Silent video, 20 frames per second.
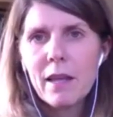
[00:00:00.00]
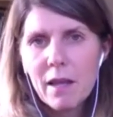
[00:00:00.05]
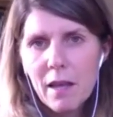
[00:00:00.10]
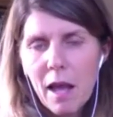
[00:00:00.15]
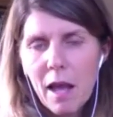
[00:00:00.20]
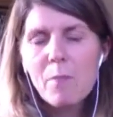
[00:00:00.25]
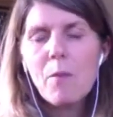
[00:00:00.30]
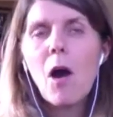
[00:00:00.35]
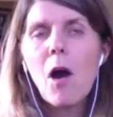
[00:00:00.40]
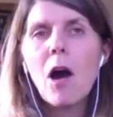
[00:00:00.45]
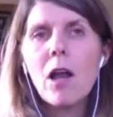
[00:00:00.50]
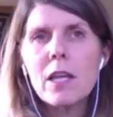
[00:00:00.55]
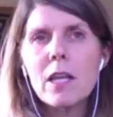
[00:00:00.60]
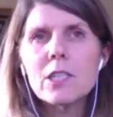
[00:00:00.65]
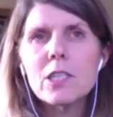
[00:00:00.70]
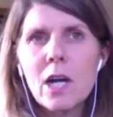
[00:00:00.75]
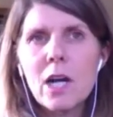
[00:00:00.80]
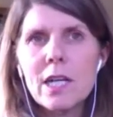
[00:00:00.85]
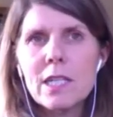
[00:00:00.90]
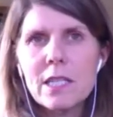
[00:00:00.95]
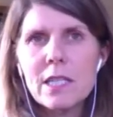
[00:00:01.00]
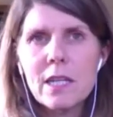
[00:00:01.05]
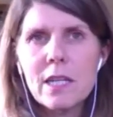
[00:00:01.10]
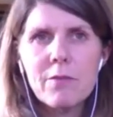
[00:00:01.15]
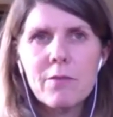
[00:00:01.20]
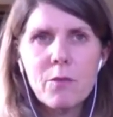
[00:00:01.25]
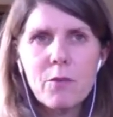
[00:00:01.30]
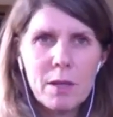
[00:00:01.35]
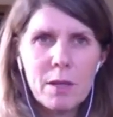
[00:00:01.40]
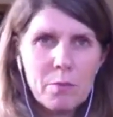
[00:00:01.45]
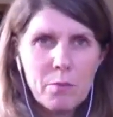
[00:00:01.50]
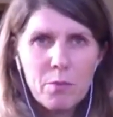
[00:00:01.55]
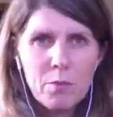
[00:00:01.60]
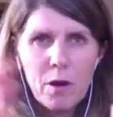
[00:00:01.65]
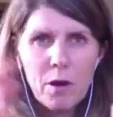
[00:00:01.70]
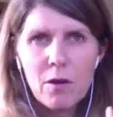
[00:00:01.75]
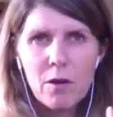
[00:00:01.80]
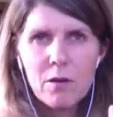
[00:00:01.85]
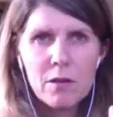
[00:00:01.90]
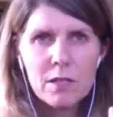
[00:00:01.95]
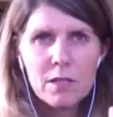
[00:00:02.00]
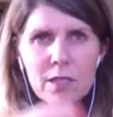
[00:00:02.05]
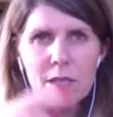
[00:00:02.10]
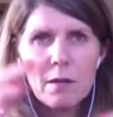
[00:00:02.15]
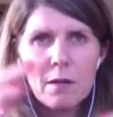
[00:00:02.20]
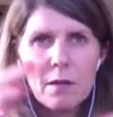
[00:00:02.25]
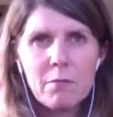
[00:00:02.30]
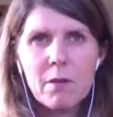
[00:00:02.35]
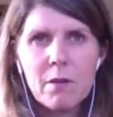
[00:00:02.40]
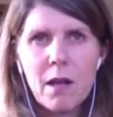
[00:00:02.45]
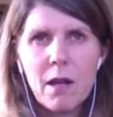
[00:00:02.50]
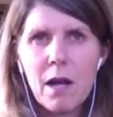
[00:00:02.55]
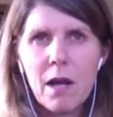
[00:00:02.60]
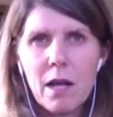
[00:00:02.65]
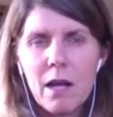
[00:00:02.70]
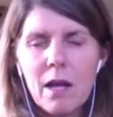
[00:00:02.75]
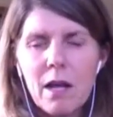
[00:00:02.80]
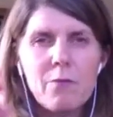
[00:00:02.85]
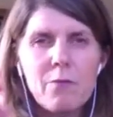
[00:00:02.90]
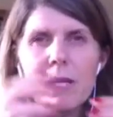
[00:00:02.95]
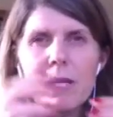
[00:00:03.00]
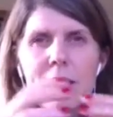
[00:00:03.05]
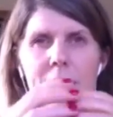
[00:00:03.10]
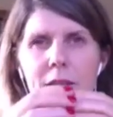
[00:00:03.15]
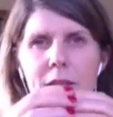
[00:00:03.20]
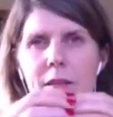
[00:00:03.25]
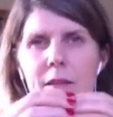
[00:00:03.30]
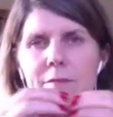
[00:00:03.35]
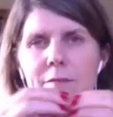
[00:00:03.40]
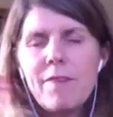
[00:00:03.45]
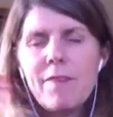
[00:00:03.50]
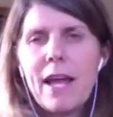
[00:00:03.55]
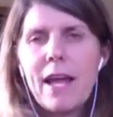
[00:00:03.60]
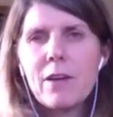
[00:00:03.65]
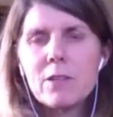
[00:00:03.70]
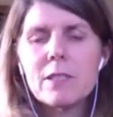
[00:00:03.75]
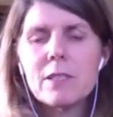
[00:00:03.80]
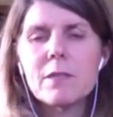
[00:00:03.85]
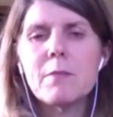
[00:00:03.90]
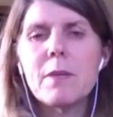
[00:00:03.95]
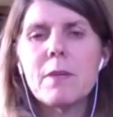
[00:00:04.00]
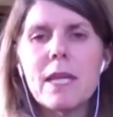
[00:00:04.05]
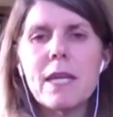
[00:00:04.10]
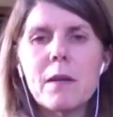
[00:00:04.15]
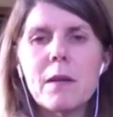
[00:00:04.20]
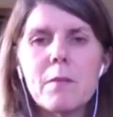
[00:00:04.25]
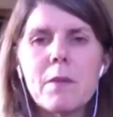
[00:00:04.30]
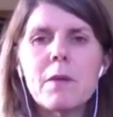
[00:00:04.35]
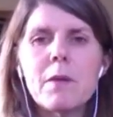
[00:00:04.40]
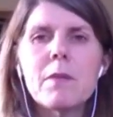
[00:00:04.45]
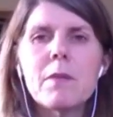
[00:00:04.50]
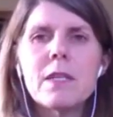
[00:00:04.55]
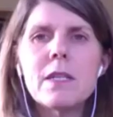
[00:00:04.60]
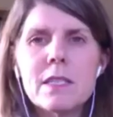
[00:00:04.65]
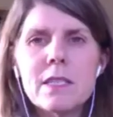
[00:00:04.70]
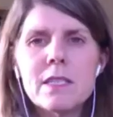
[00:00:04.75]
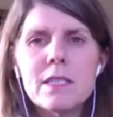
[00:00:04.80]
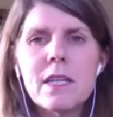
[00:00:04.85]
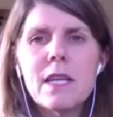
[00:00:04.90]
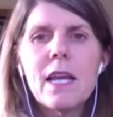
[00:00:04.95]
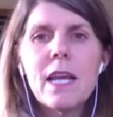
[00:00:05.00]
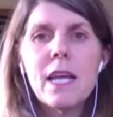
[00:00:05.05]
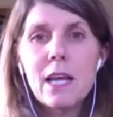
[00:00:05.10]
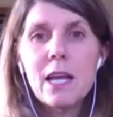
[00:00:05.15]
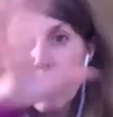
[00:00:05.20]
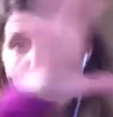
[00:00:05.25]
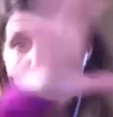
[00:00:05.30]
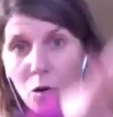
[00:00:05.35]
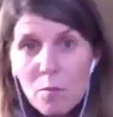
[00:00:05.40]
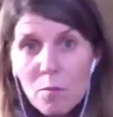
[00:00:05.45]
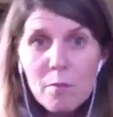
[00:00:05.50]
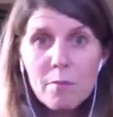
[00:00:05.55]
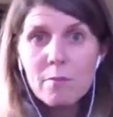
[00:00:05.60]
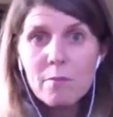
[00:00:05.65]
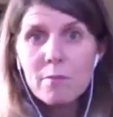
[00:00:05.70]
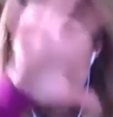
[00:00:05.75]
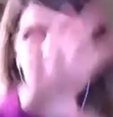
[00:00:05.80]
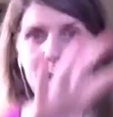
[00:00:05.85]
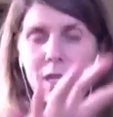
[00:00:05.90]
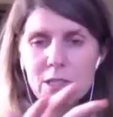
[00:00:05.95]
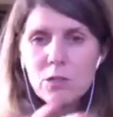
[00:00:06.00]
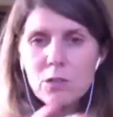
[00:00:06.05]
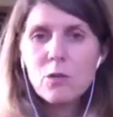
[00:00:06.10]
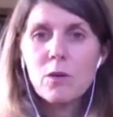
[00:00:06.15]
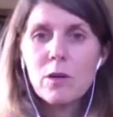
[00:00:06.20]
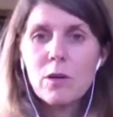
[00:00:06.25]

apologizing if we broke if we failed to meet commitments. It's all